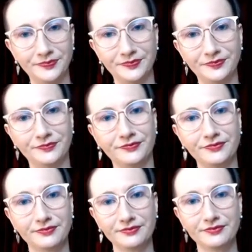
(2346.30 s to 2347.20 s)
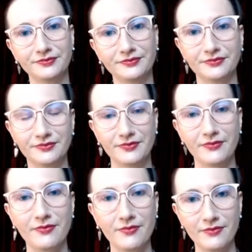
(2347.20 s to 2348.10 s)
But, you know,
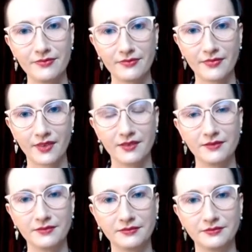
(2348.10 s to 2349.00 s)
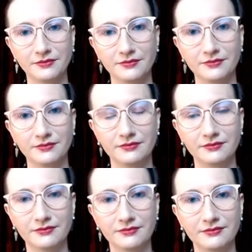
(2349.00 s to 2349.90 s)
well, we're not here to talk about
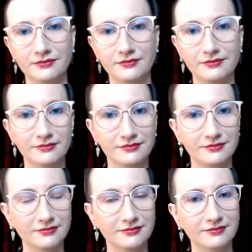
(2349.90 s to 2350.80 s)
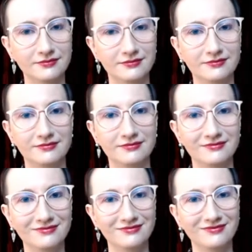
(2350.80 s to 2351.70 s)
me not meeting Hank
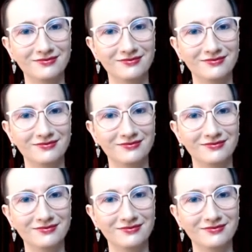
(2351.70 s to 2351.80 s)
Green.